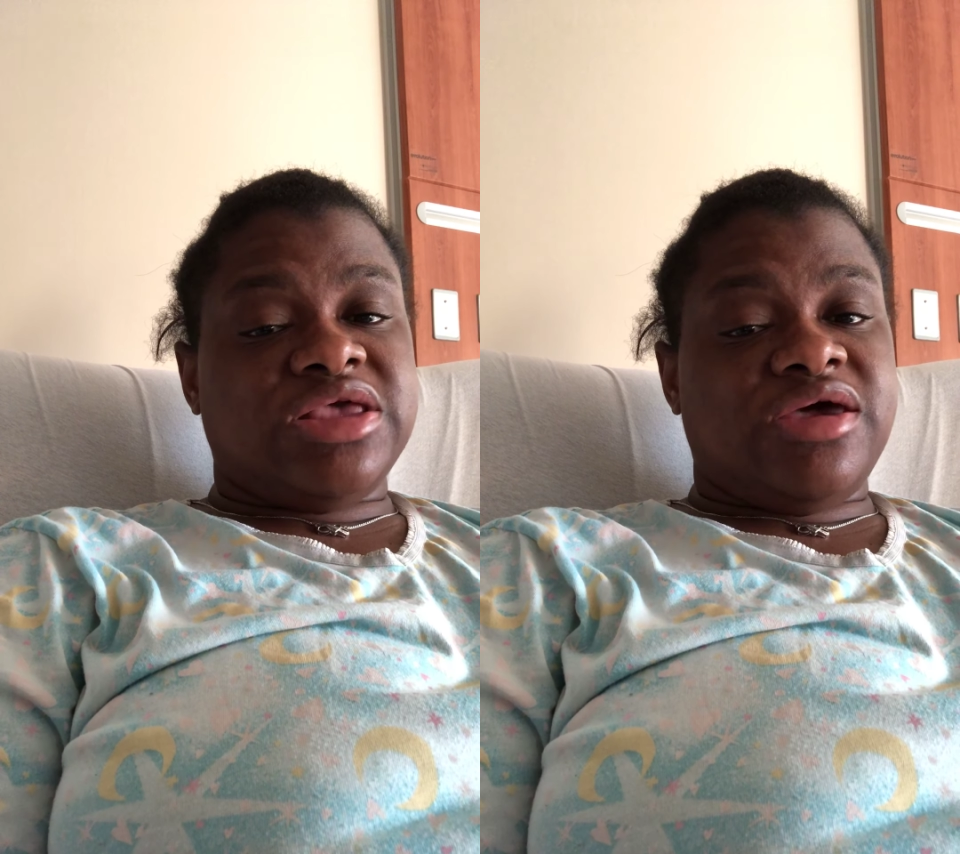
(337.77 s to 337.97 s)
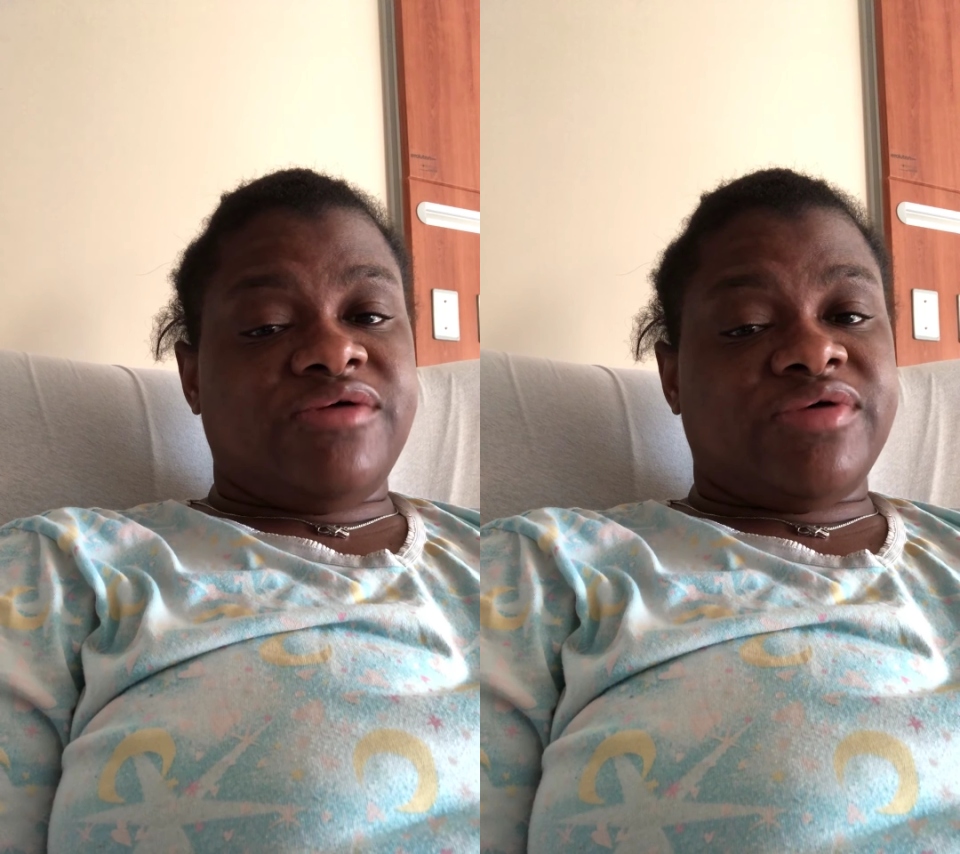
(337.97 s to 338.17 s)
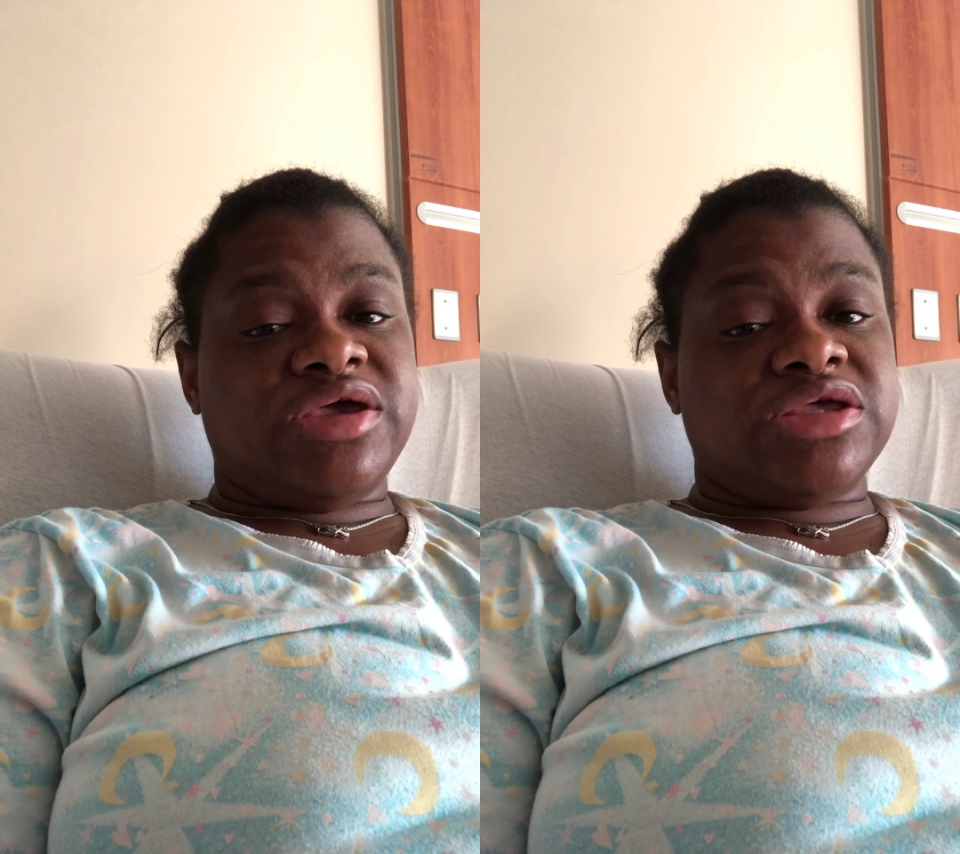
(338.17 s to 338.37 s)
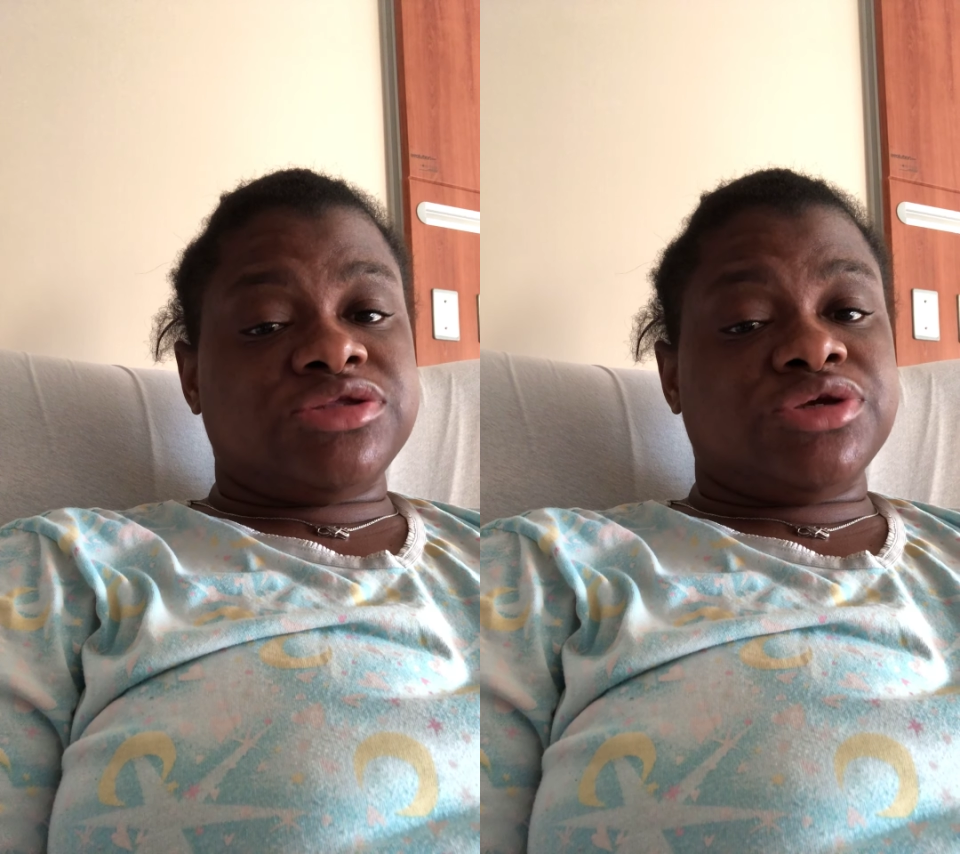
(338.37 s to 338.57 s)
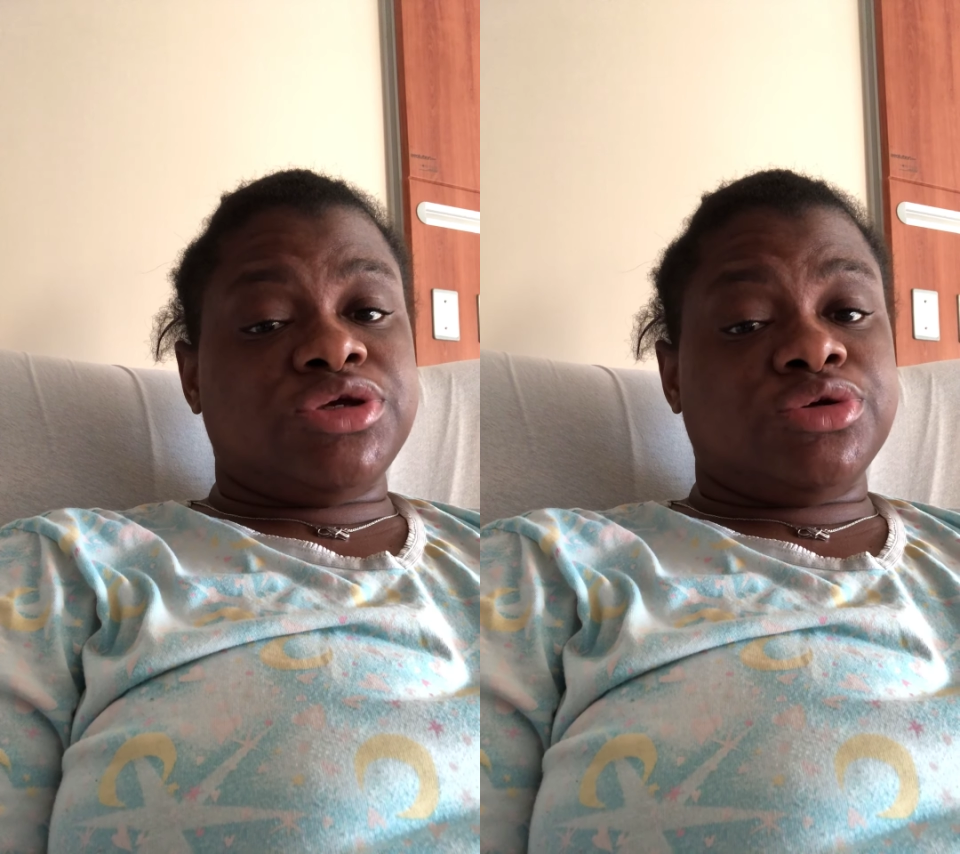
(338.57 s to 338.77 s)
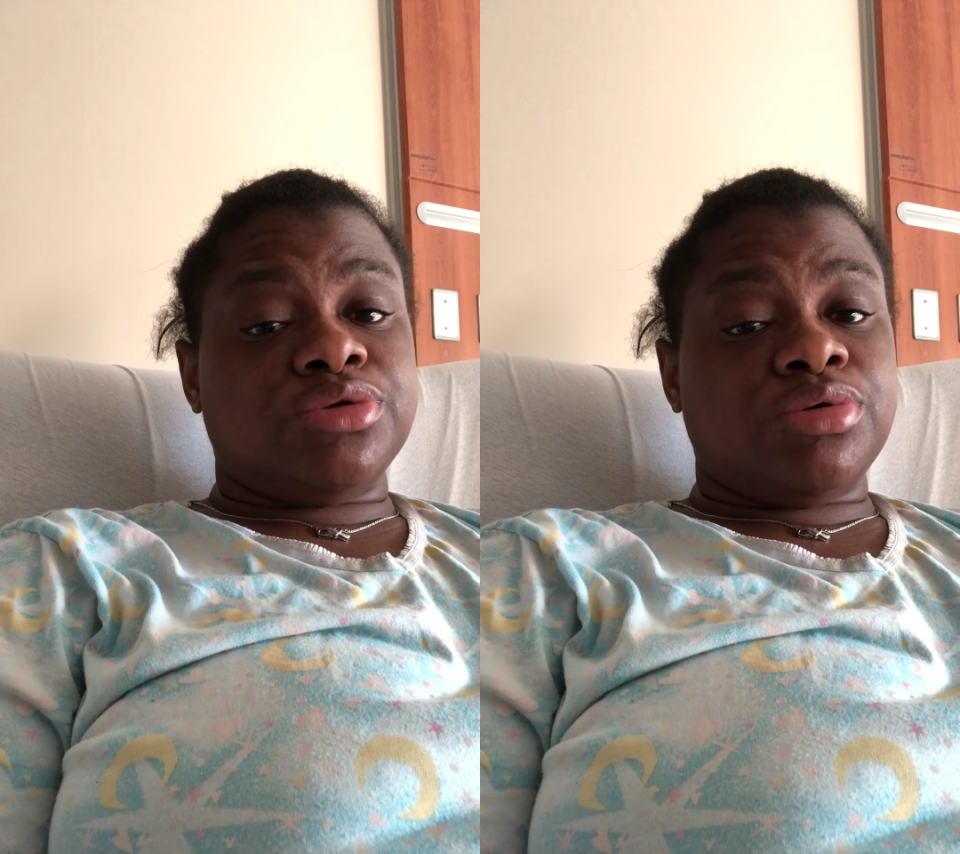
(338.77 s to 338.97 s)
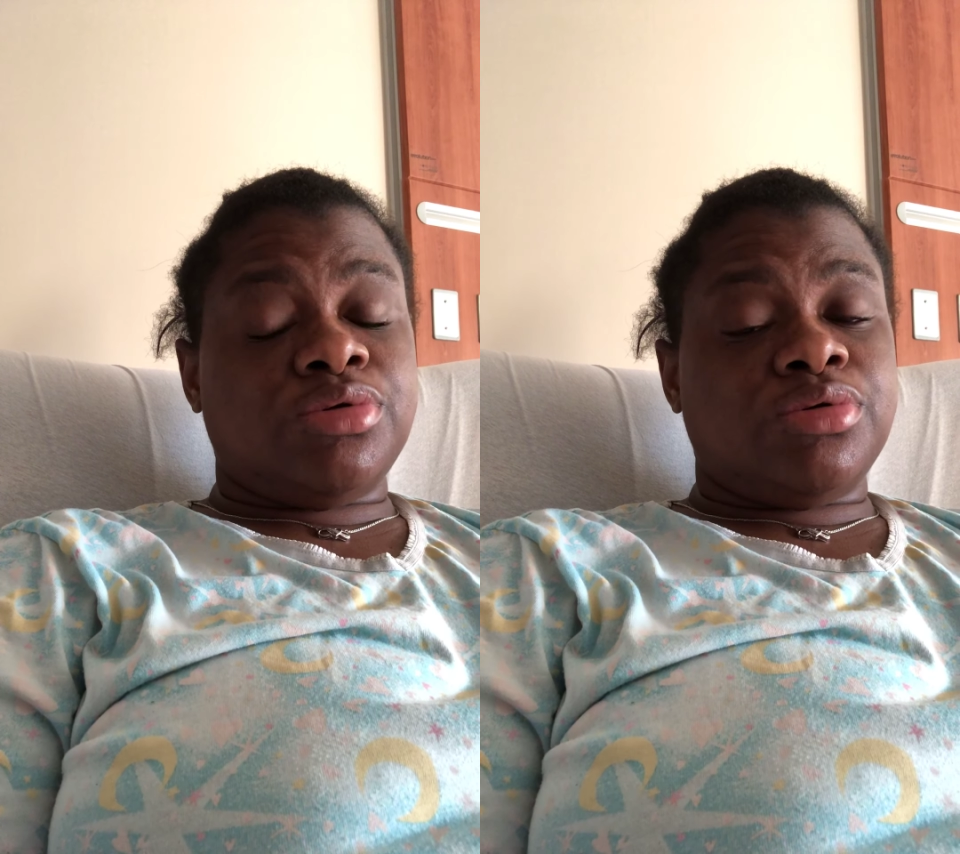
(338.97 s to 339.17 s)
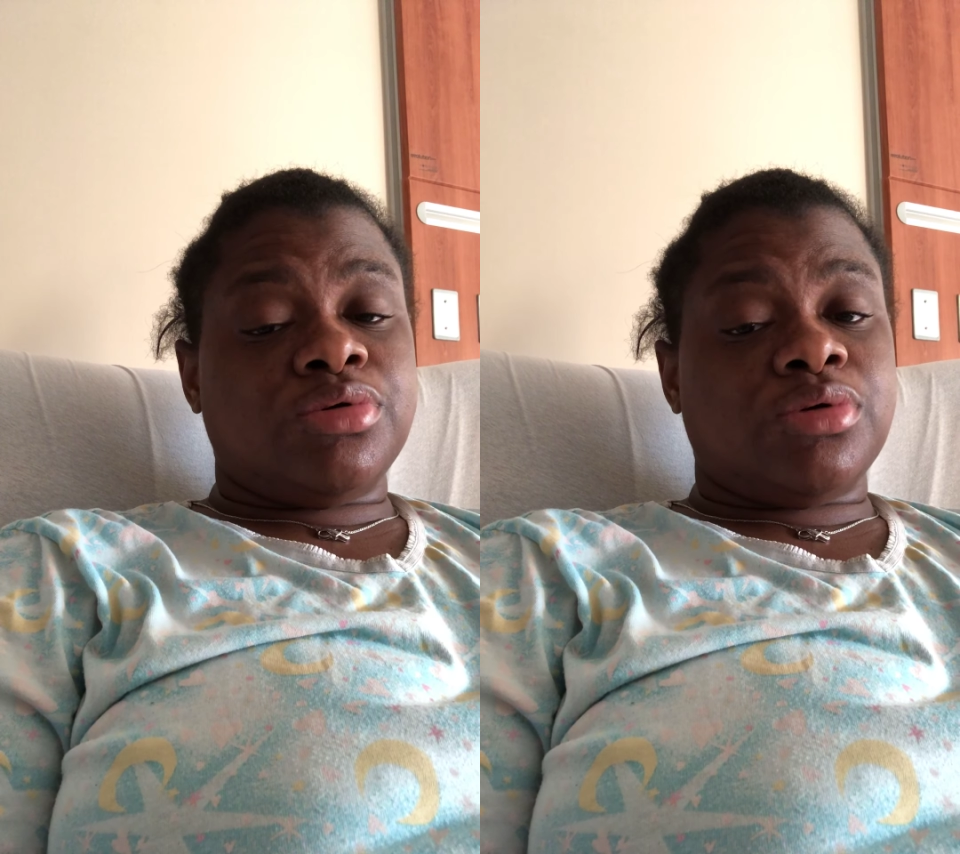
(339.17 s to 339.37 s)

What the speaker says: give an intrauterine